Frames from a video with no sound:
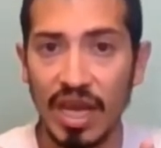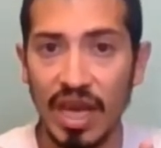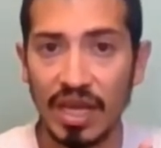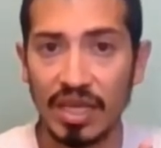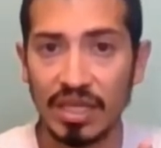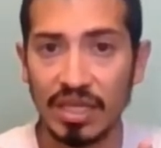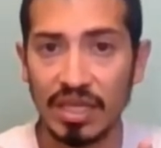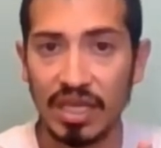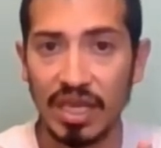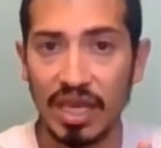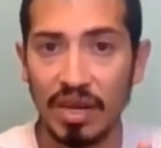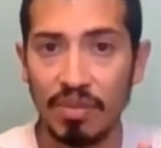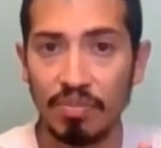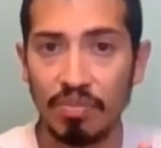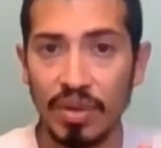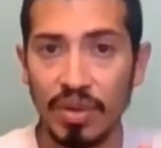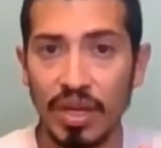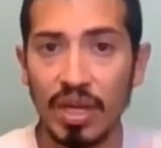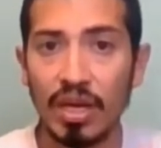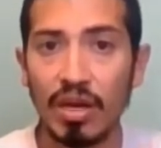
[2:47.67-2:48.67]
Xtep
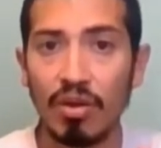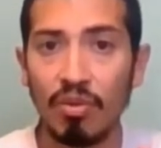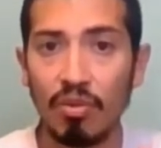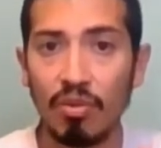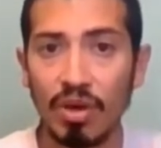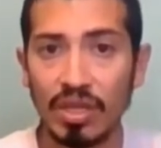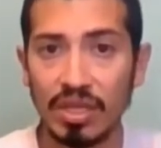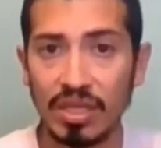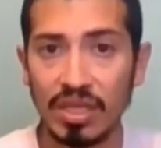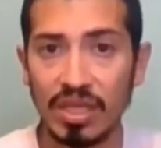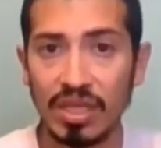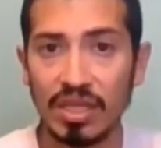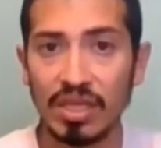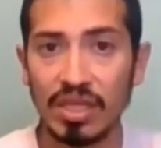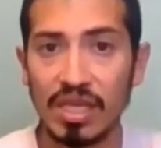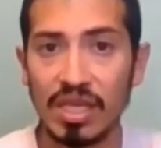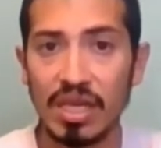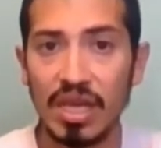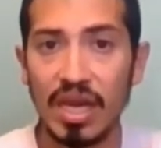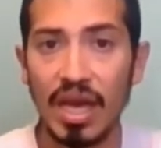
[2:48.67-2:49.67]

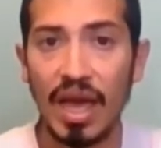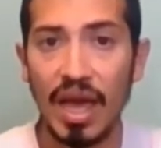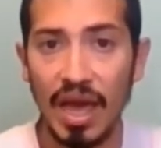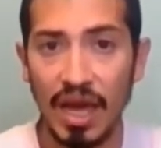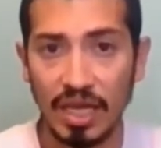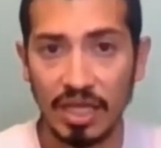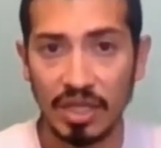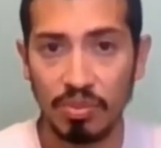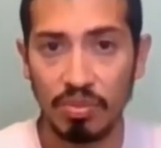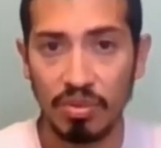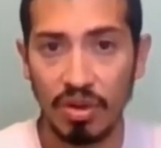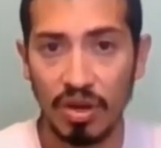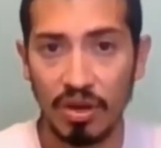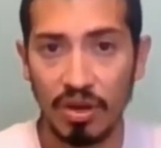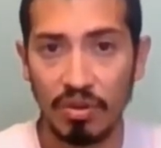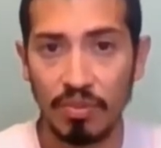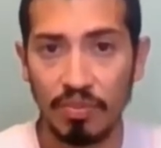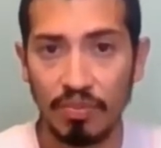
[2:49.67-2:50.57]
160X Pro.